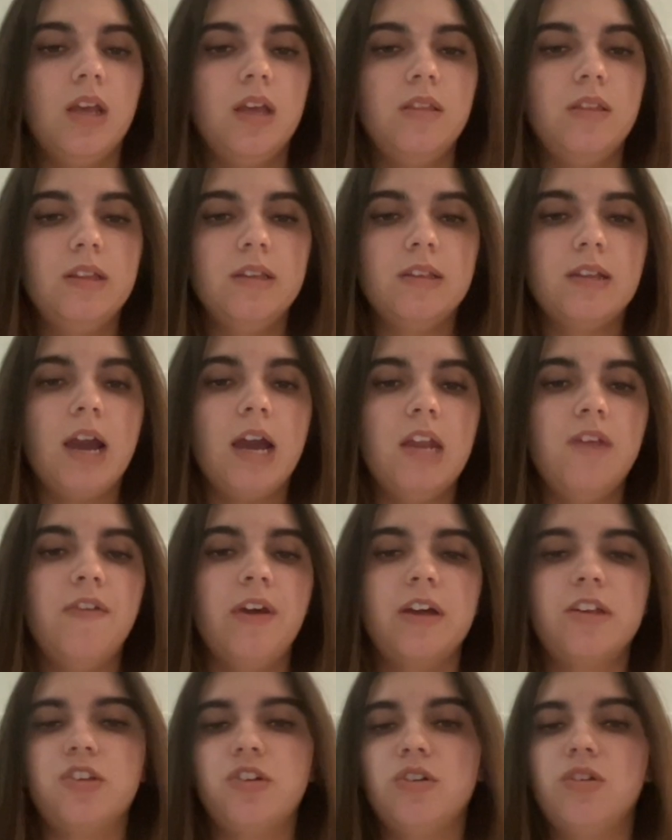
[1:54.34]
These kind of
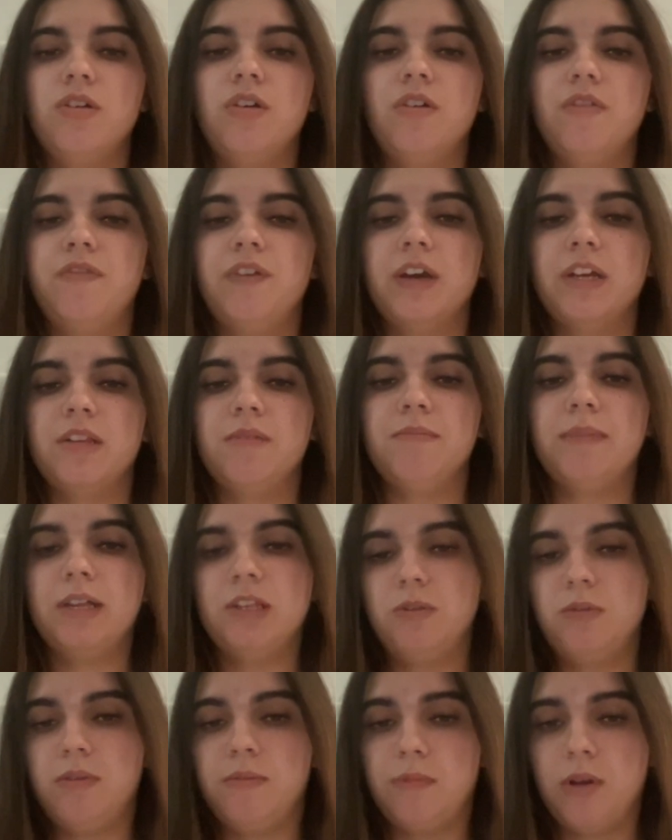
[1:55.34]
external effects
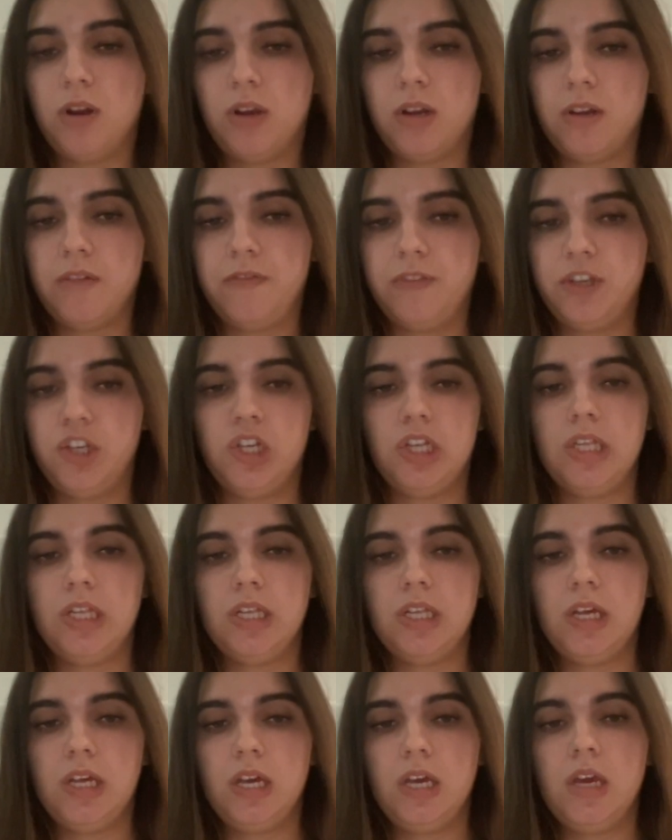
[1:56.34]
mess with market
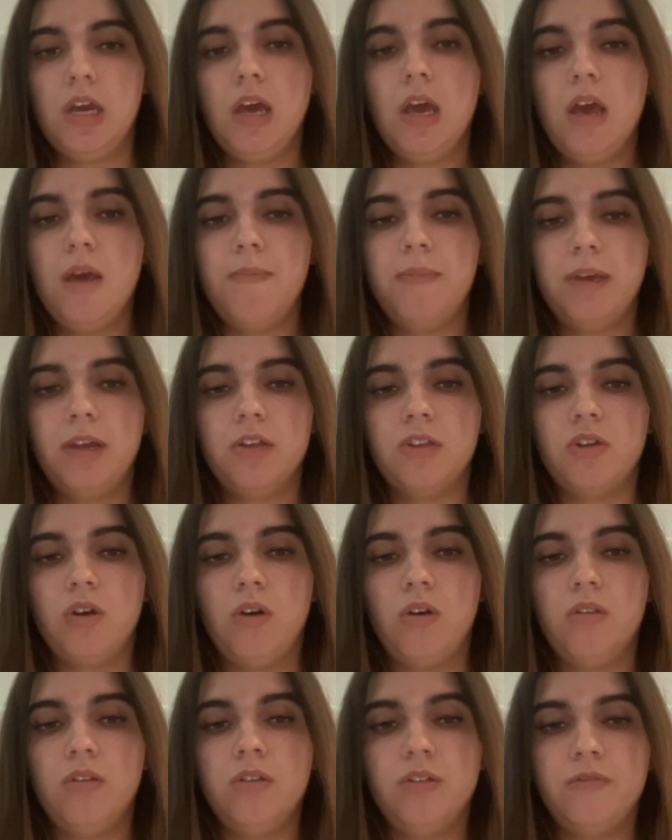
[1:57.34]
efficiency because
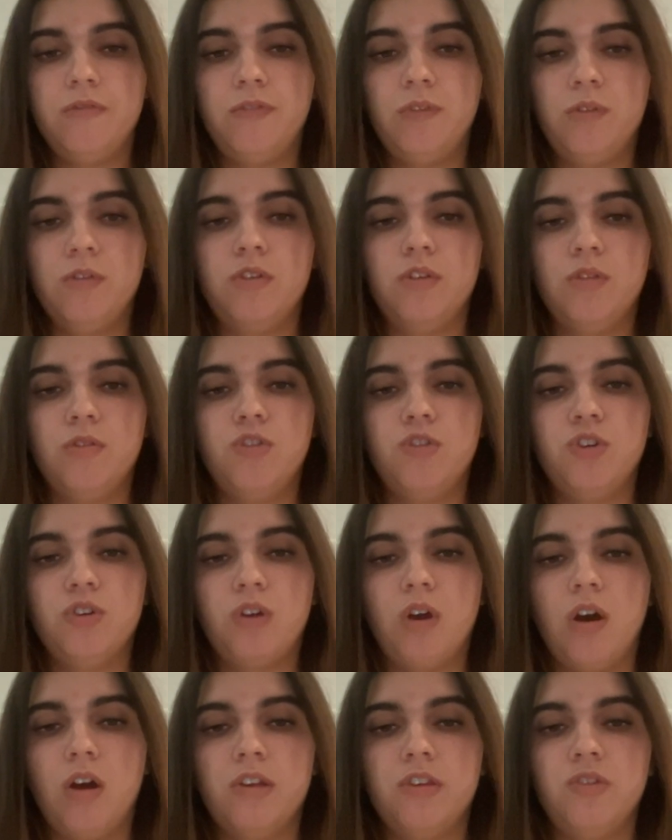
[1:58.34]
all the full social
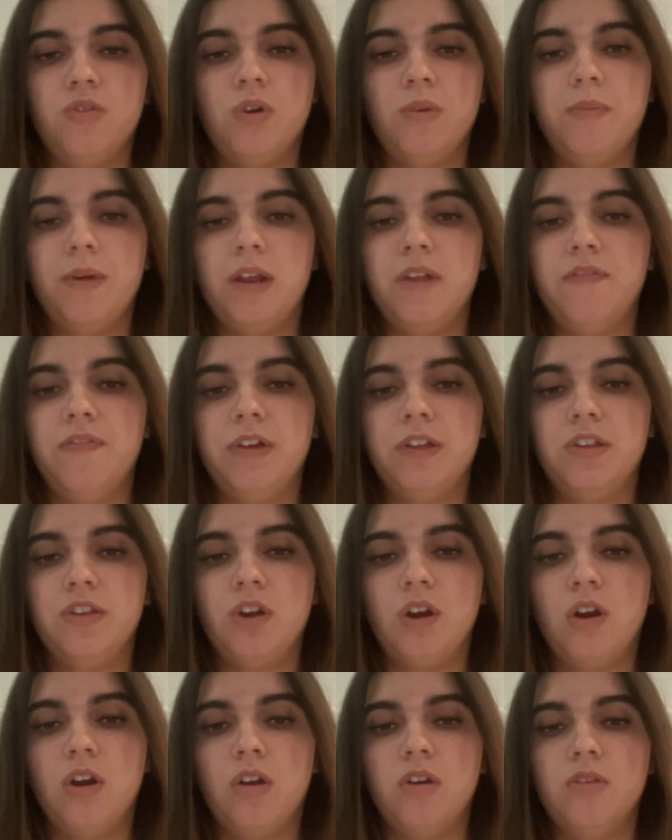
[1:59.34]
costs or benefits
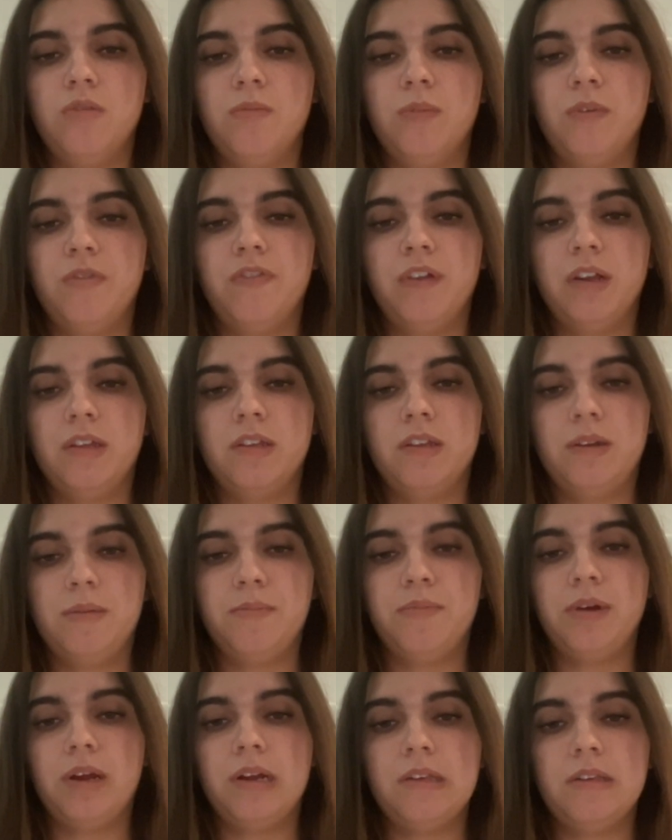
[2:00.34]
aren't reflected in
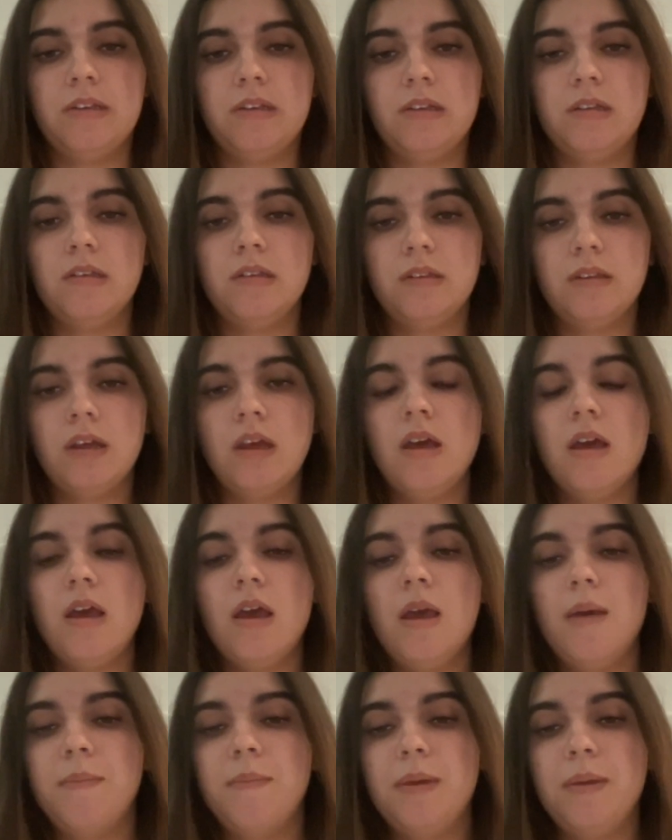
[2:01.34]
prices.
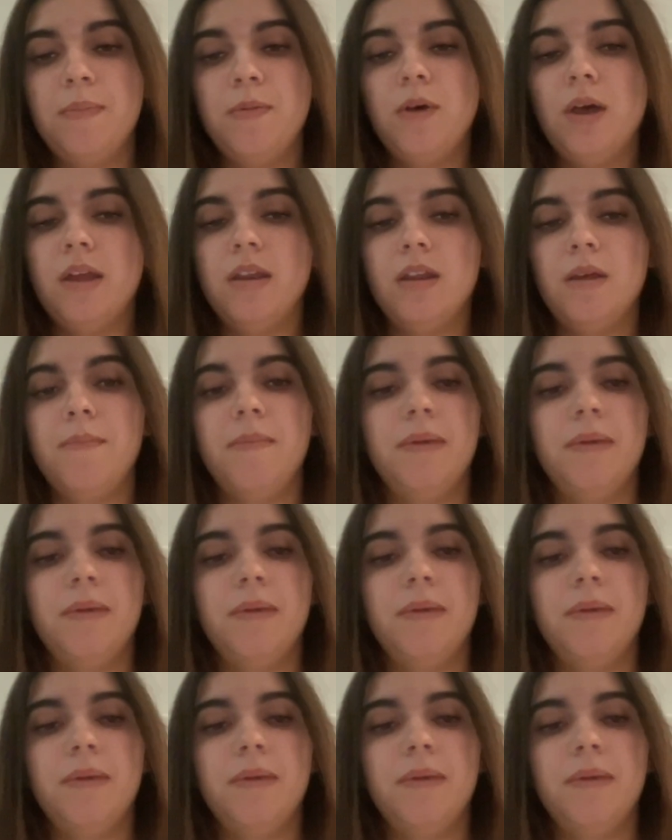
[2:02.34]
People end up